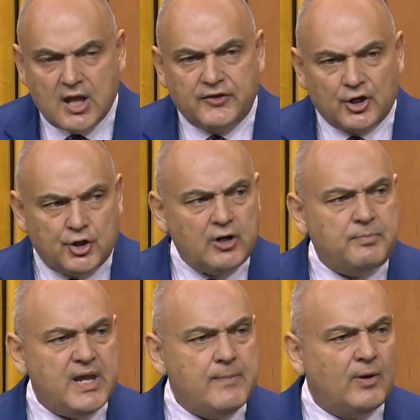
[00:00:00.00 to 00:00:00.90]
The good
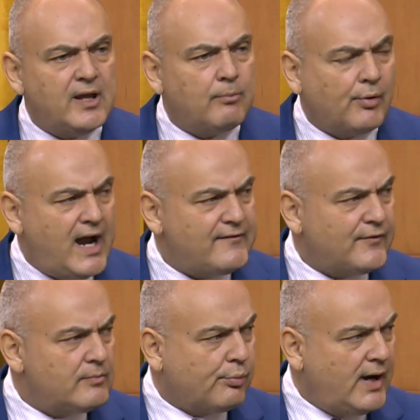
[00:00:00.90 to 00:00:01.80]
people of
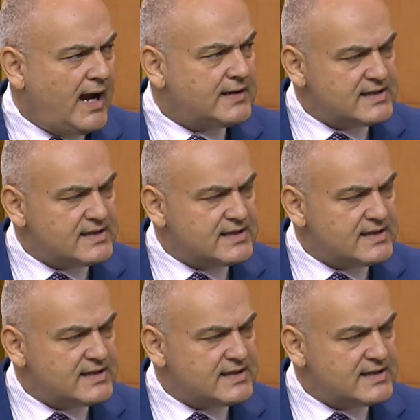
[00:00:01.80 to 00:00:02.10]
Brantford-Brant